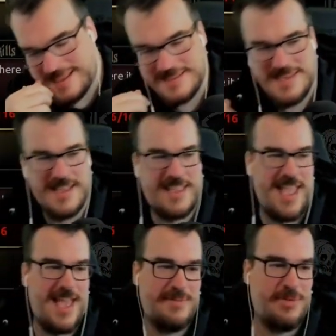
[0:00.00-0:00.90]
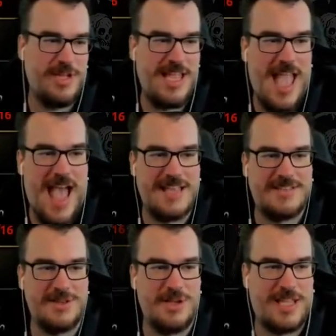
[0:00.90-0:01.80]
Is he a cannibal? He has
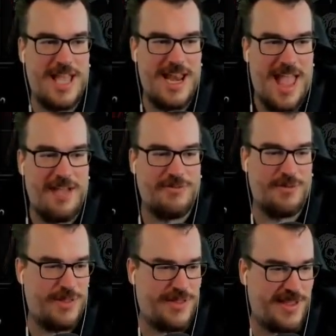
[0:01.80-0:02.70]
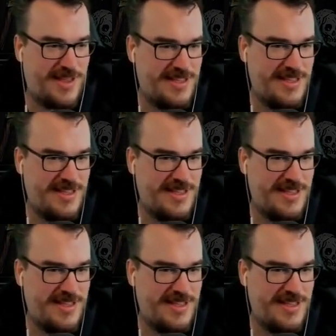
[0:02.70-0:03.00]
to look at everything.